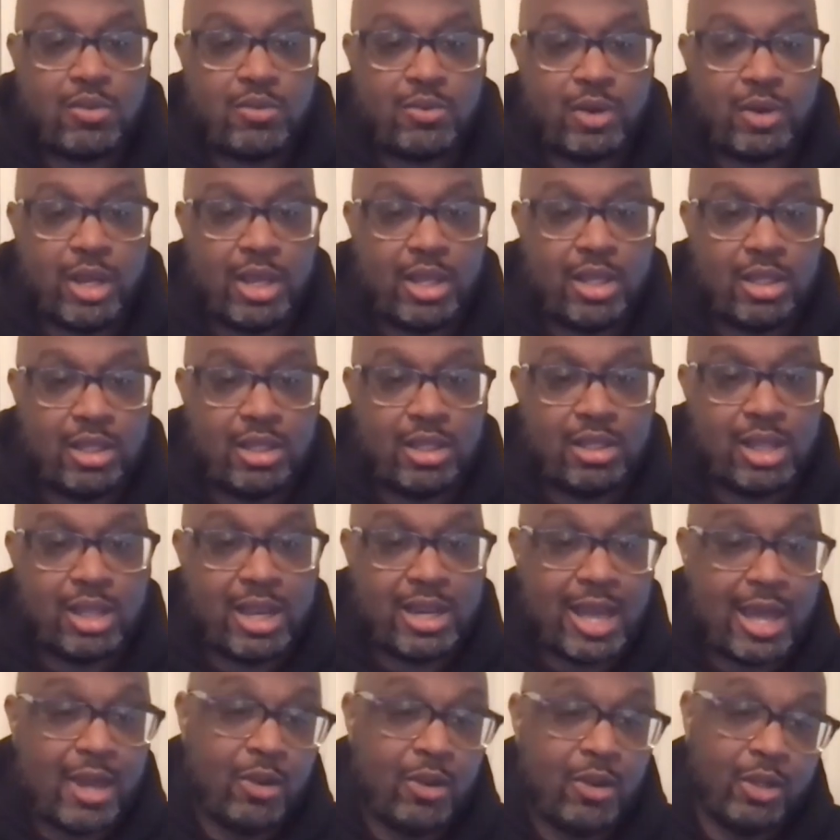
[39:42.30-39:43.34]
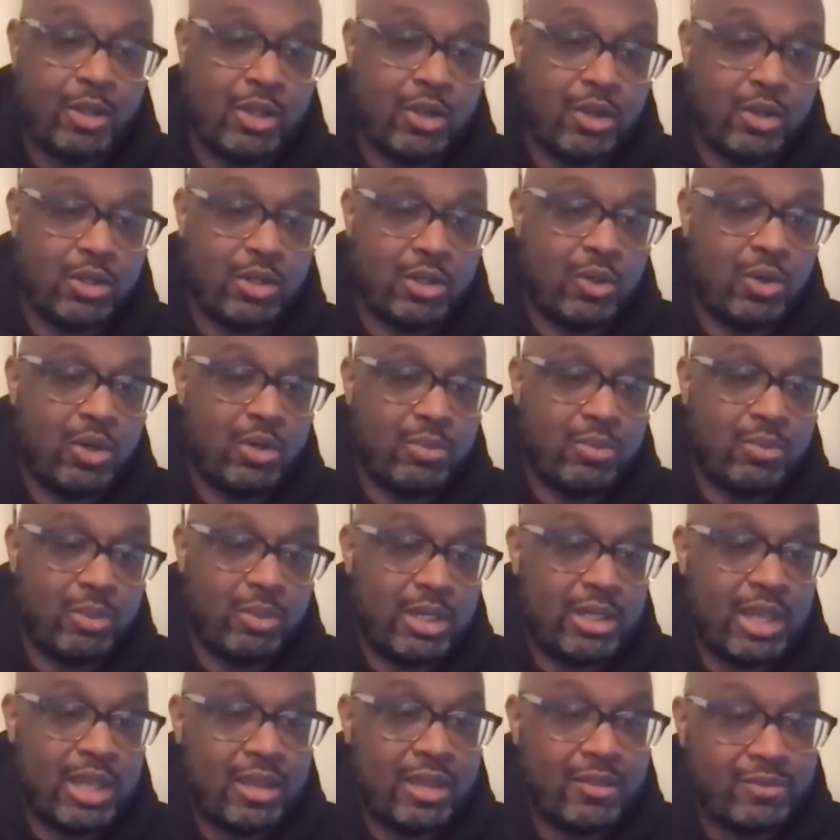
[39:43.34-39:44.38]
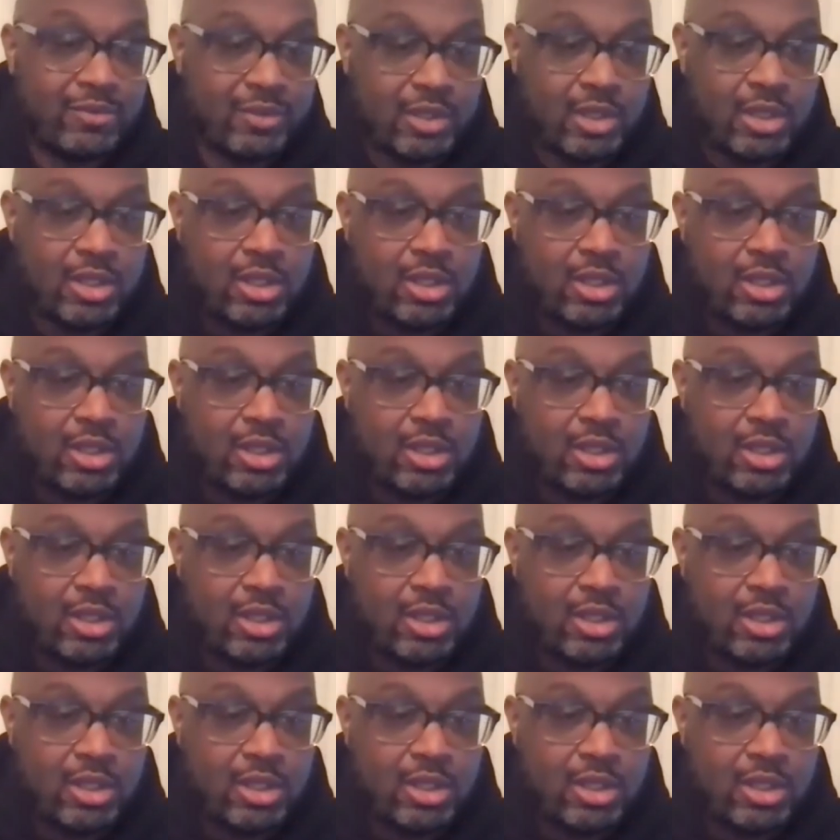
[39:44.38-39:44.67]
right? And not, not only on the court, but in life.